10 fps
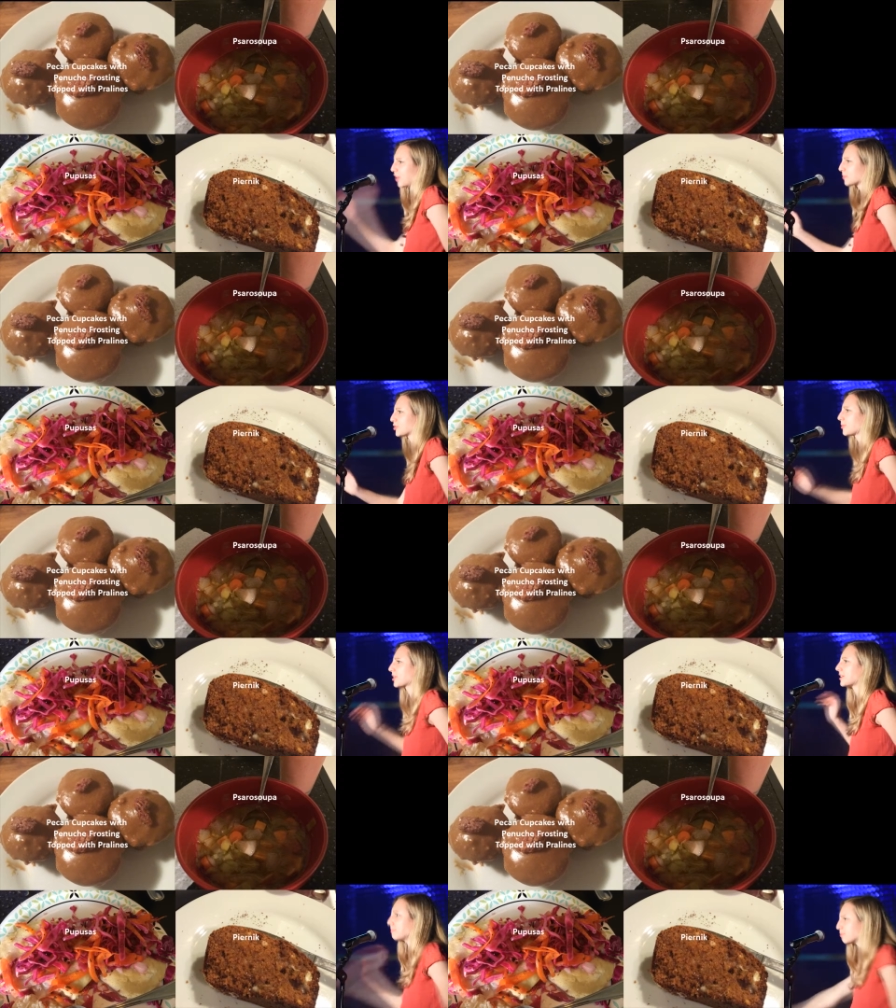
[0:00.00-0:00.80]
farmer's
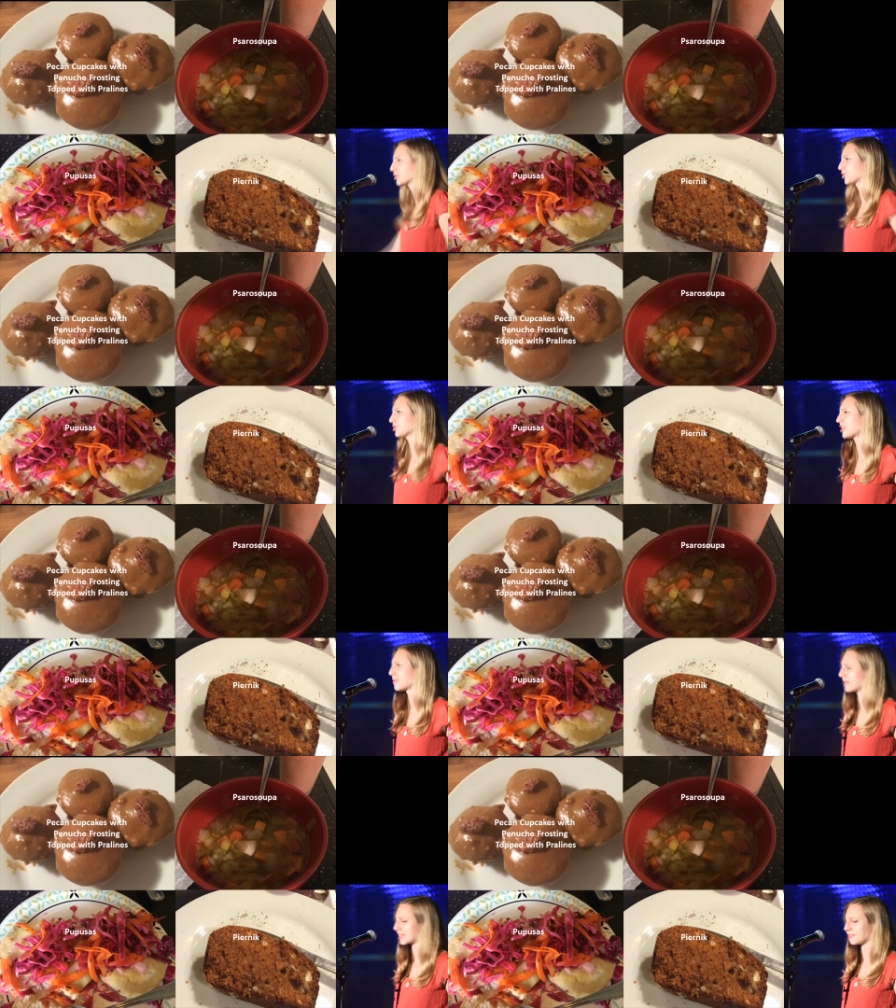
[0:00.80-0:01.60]
market, and butcher
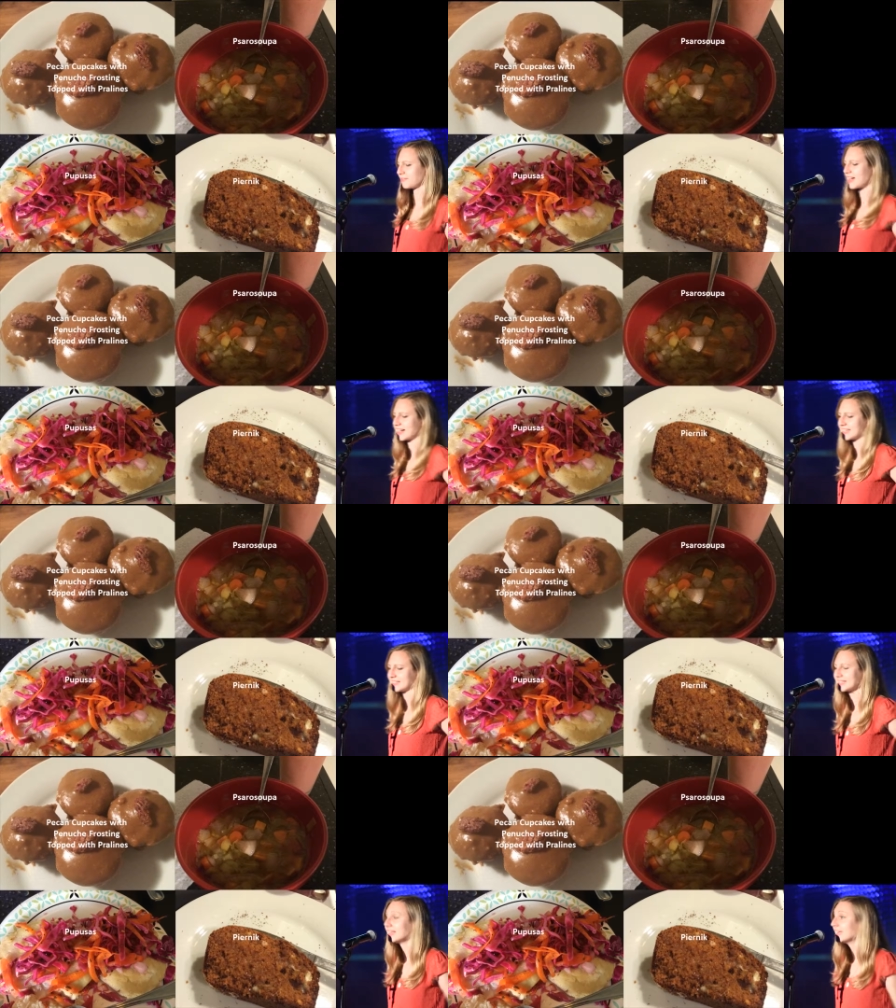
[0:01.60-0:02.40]
shop I could find.